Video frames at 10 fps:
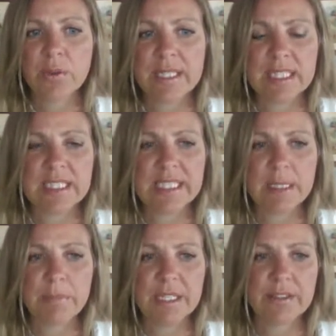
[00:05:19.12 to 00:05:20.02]
critically
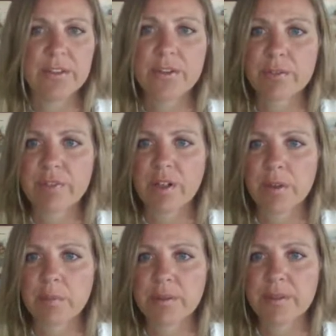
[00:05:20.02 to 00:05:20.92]
imperiled or
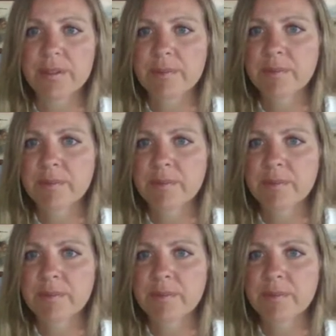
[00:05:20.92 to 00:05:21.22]
vulnerable.